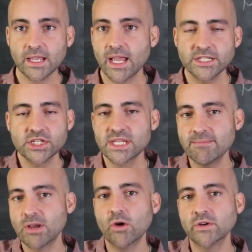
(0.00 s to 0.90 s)
Can I just
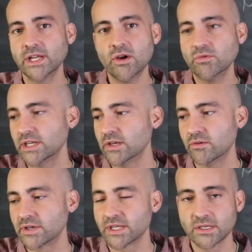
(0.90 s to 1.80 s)
keep going and going and
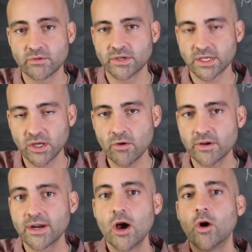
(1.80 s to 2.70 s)
going and going and
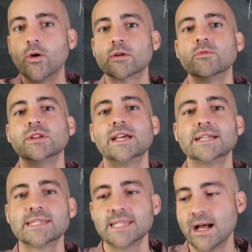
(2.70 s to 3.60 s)
going? Or will I
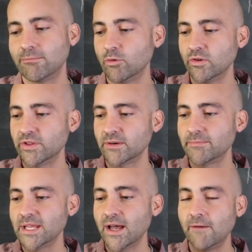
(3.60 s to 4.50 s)
stop? Will there
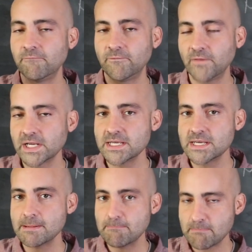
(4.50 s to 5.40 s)
be a
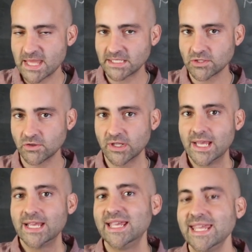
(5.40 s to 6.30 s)
fundamental,
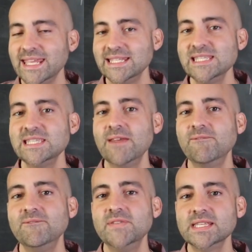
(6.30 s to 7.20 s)

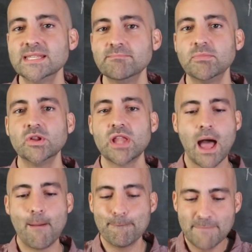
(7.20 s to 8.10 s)
indivisible
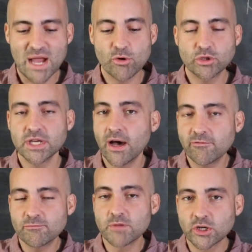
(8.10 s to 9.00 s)
amount
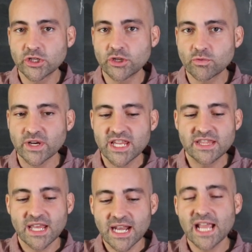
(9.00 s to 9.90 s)
of mercury
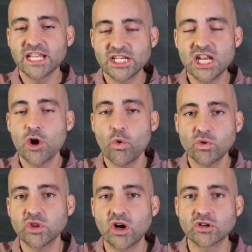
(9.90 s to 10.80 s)
that I can no
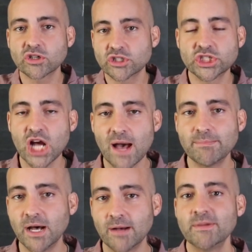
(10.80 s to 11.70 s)
longer
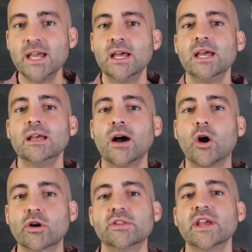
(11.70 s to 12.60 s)
chop up?
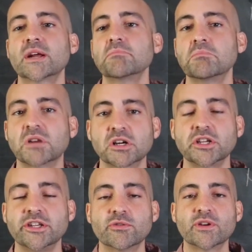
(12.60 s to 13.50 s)
Are there
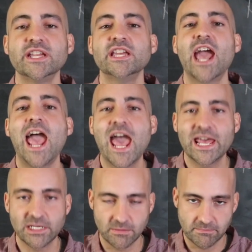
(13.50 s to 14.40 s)
mercury
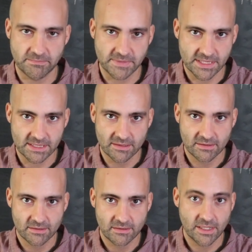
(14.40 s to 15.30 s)
atoms?
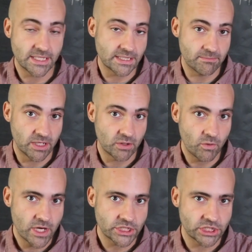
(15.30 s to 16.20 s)
Is the big
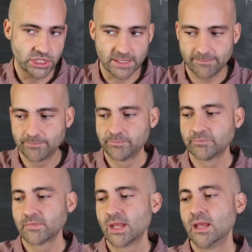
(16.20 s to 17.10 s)
question.
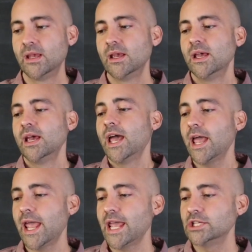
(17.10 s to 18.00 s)

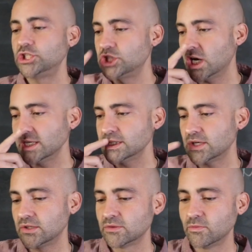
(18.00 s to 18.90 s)
And John
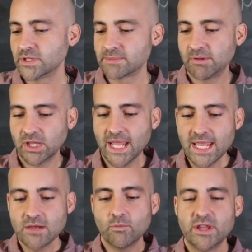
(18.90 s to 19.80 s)
Dalton was
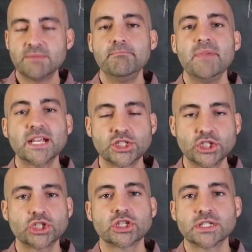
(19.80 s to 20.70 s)
playing with
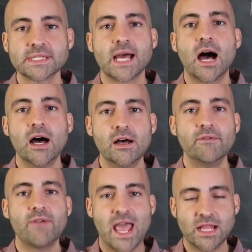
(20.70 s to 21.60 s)
mixtures
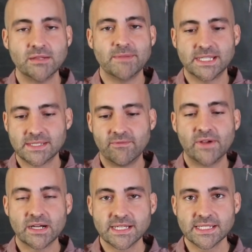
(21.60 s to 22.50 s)
of elements of
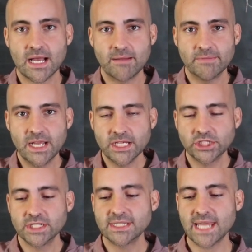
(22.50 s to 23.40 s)
various
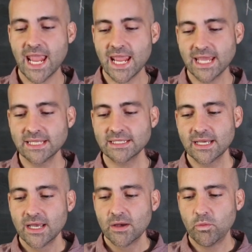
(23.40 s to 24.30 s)
combinations, and
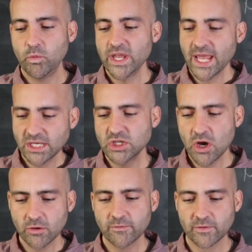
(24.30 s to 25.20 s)
we had
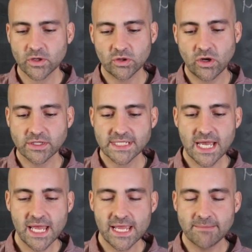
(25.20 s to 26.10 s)
known for a long
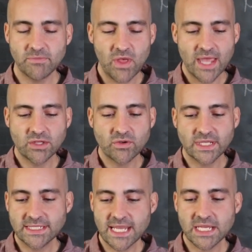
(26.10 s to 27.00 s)
time that you
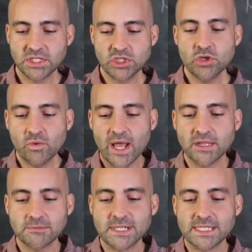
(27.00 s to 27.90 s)
can take two
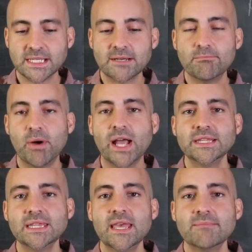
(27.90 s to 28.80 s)
elements and
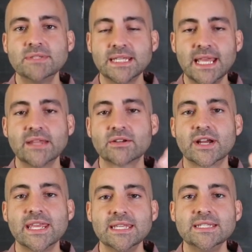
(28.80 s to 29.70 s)
combine them together
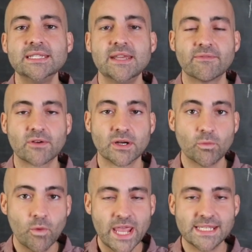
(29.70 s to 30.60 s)
in different
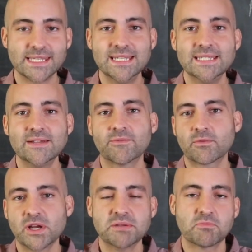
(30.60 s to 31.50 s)
ways, in
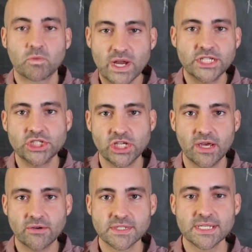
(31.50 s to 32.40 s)
different
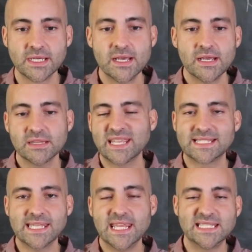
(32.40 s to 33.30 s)
ratios. Like,
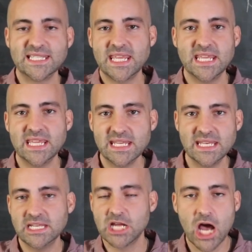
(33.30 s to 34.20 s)
say,
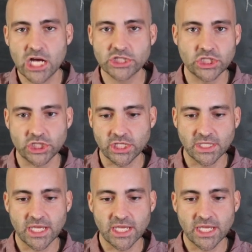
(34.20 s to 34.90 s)
tin and oxygen.